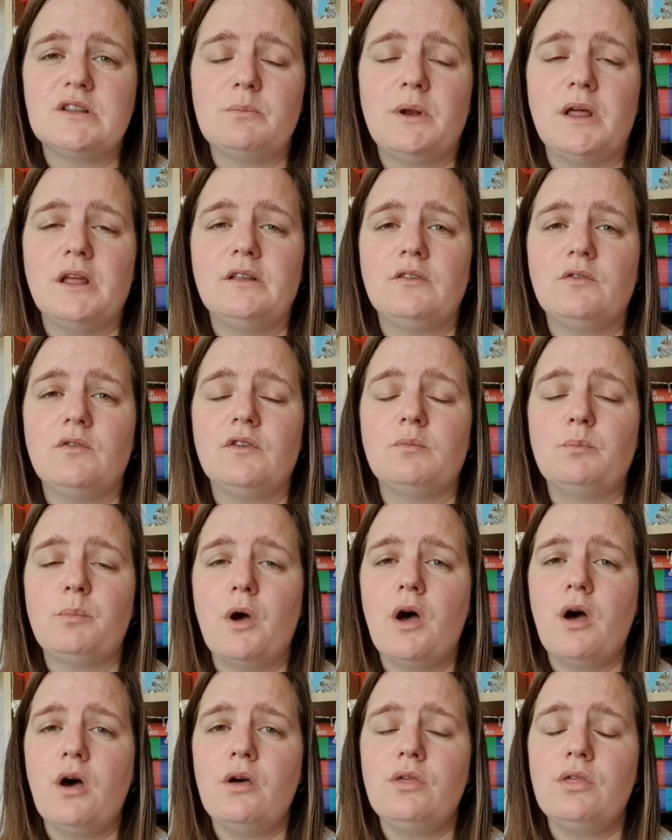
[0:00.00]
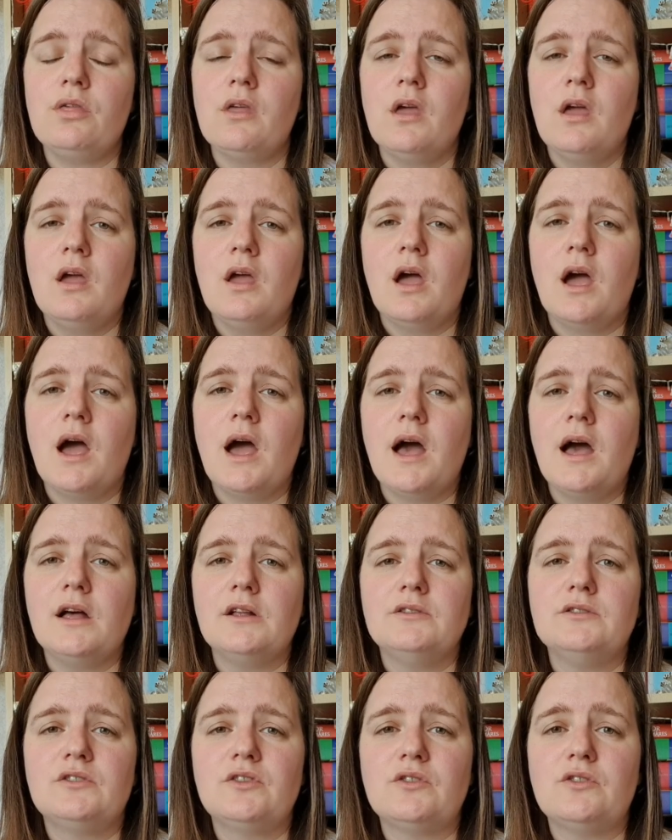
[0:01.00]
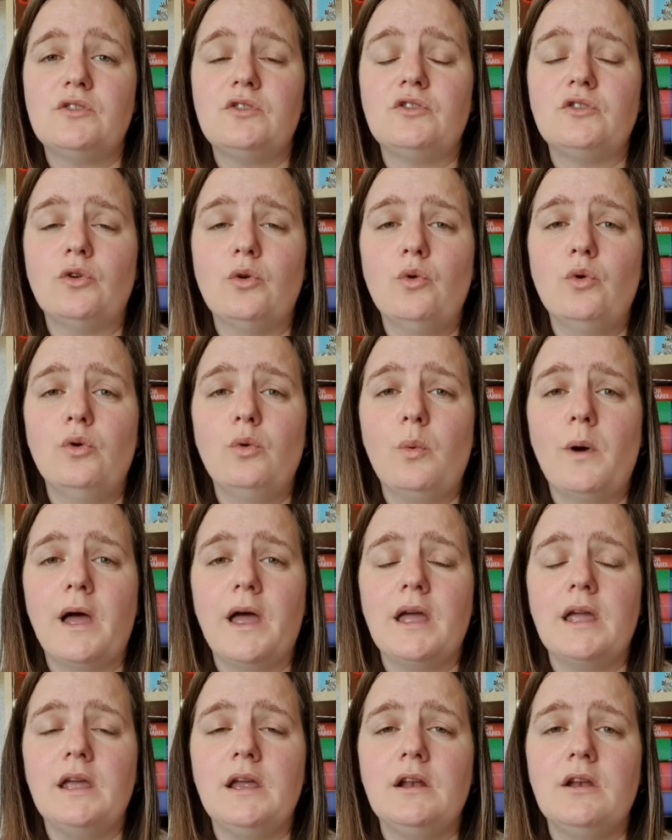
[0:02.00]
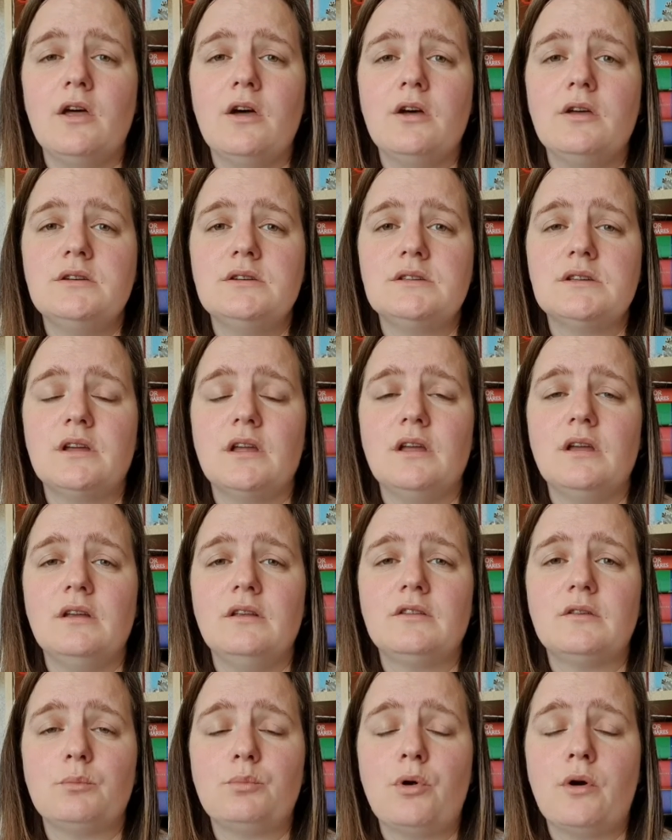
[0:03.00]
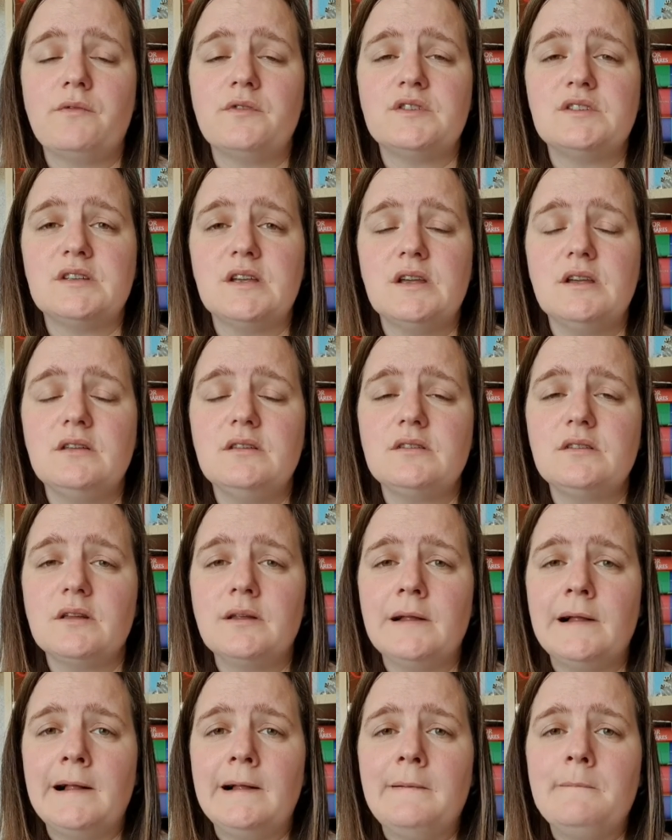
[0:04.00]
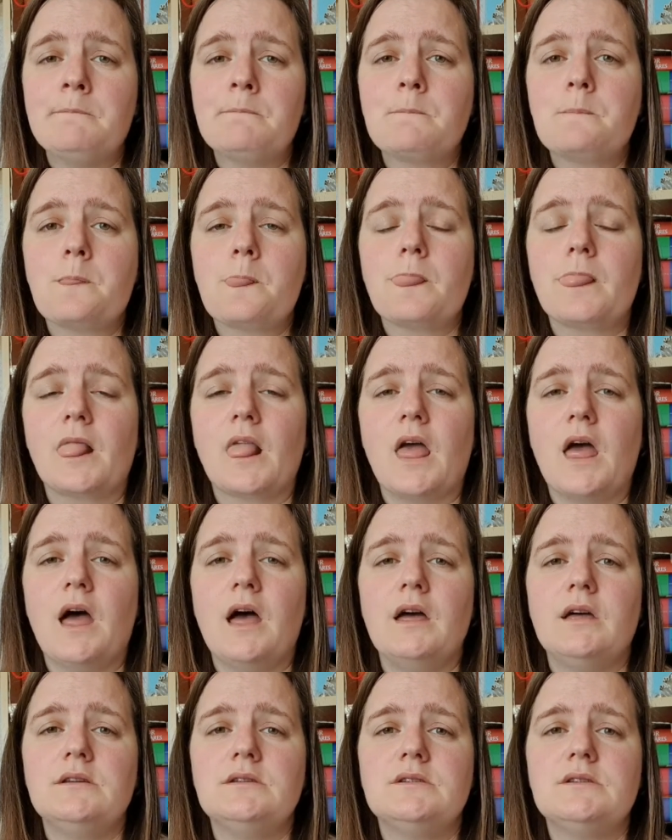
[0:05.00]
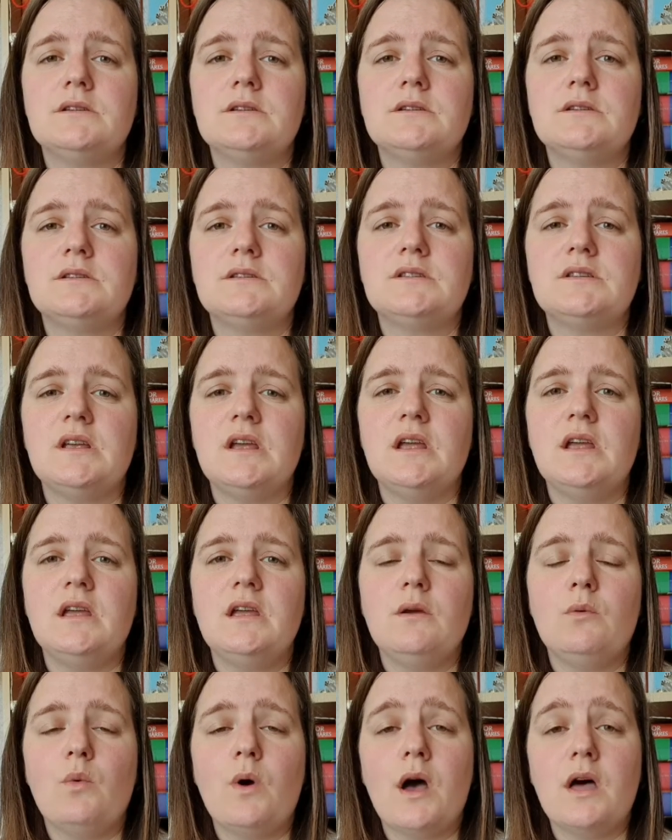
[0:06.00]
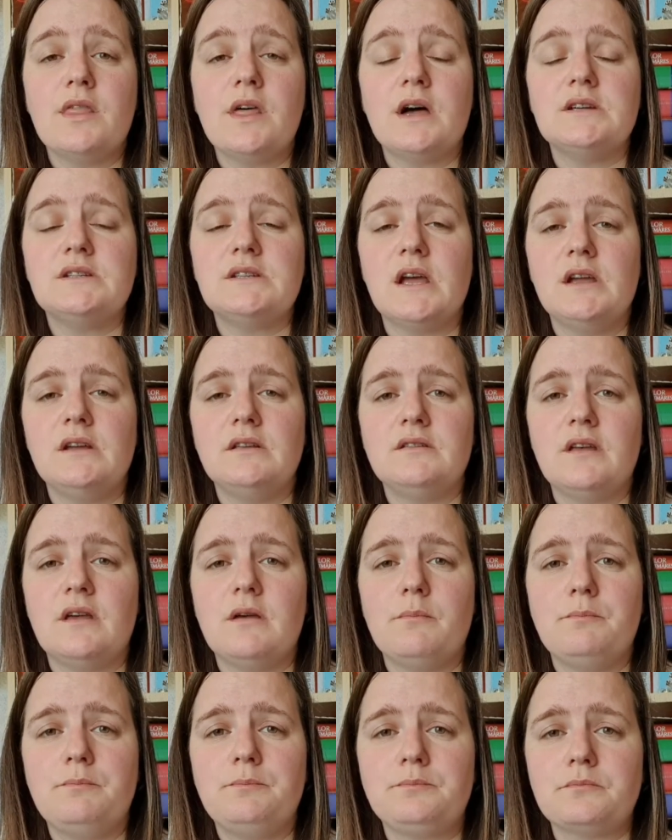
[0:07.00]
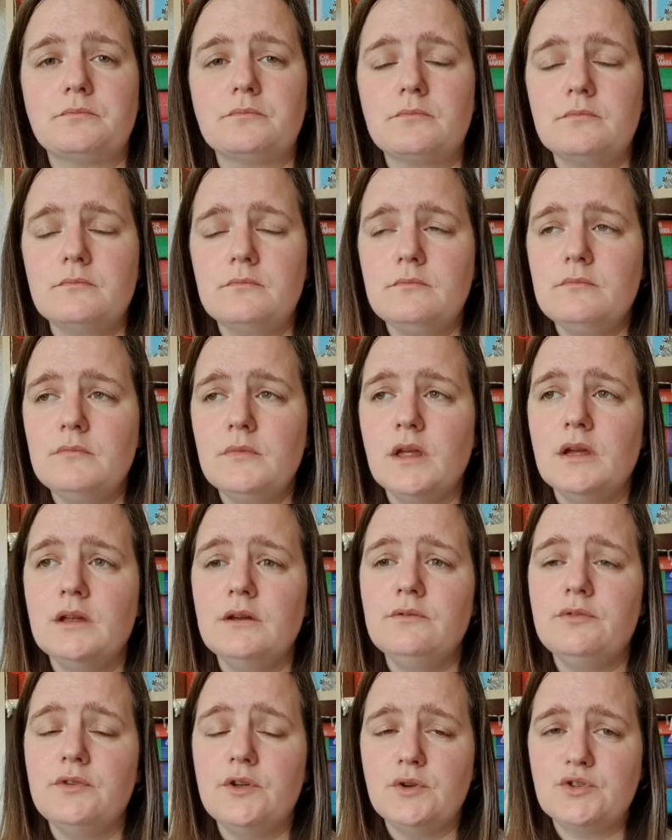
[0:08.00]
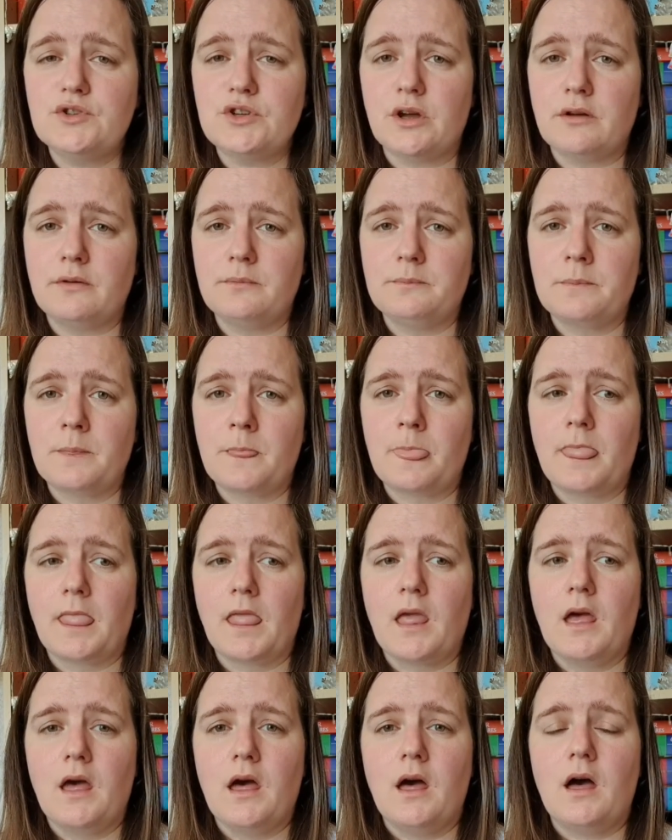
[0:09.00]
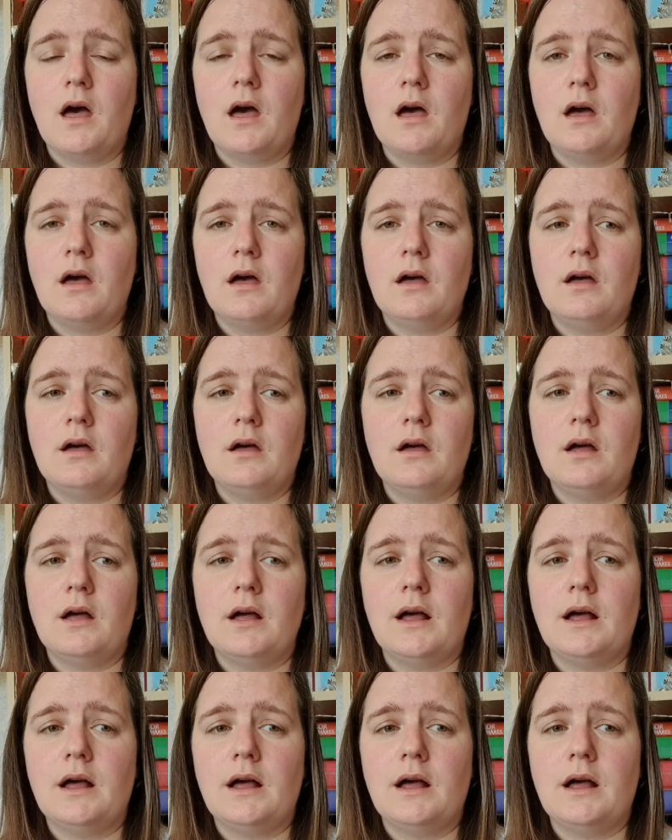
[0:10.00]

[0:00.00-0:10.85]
the place of his birth and the school where he learned his prophecies and see where that takes him in future. Uh,